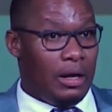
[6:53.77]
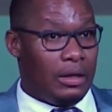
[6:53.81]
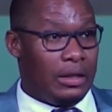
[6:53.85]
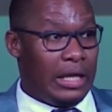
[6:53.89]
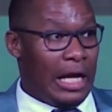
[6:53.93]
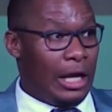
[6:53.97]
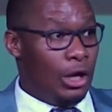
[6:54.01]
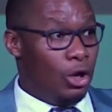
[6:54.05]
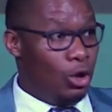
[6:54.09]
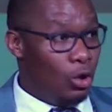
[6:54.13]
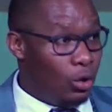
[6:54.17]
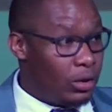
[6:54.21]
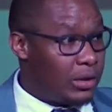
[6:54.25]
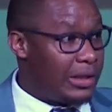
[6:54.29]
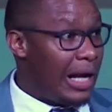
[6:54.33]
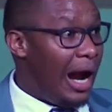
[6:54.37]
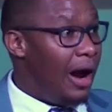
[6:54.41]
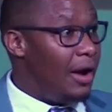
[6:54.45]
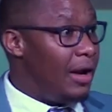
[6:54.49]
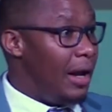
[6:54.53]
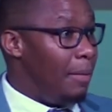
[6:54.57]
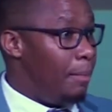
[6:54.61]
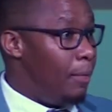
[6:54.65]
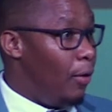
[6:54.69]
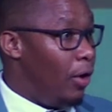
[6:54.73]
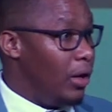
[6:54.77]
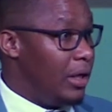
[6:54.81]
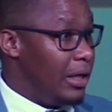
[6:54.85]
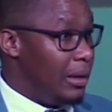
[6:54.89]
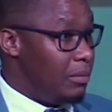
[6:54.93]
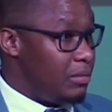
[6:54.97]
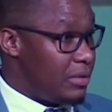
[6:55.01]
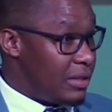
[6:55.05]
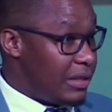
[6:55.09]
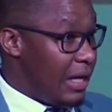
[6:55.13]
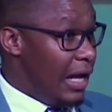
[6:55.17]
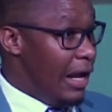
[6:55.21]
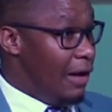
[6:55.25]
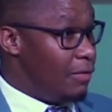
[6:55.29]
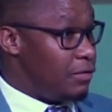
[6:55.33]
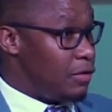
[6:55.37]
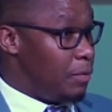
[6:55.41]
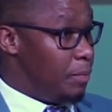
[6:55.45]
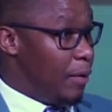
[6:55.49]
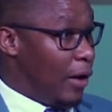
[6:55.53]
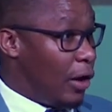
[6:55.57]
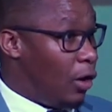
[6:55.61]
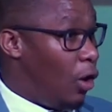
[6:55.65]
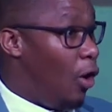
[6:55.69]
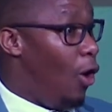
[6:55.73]
They look down upon themselves
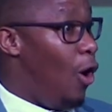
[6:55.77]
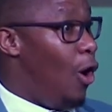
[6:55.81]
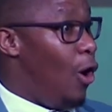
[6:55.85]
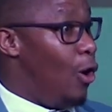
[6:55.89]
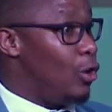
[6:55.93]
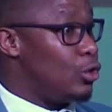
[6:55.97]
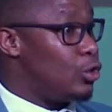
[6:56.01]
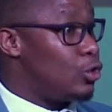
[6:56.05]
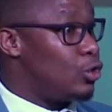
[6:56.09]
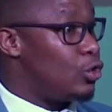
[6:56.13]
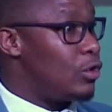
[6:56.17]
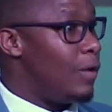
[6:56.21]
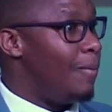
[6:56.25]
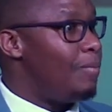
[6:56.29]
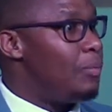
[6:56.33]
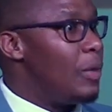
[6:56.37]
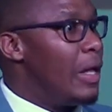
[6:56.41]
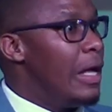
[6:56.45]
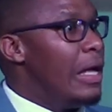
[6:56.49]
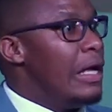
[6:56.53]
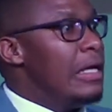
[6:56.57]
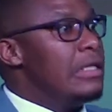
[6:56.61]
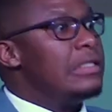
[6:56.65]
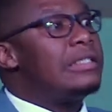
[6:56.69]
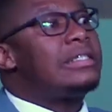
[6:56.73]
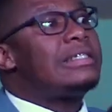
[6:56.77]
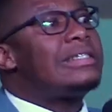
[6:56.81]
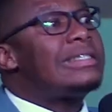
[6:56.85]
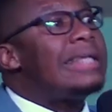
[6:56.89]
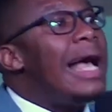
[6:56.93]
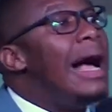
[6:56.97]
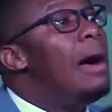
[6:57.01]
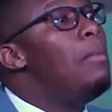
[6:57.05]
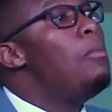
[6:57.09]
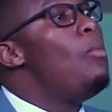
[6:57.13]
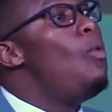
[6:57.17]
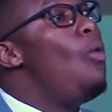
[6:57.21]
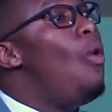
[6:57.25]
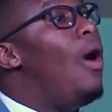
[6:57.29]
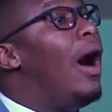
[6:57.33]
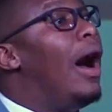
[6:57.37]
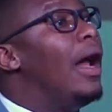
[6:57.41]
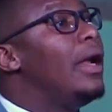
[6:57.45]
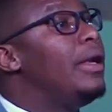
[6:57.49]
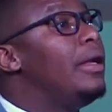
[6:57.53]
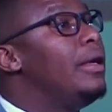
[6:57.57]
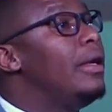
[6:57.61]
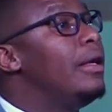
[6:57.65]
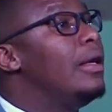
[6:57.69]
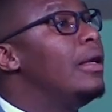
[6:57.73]
because
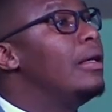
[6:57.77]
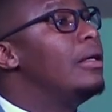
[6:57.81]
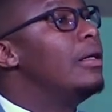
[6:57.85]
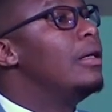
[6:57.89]
someone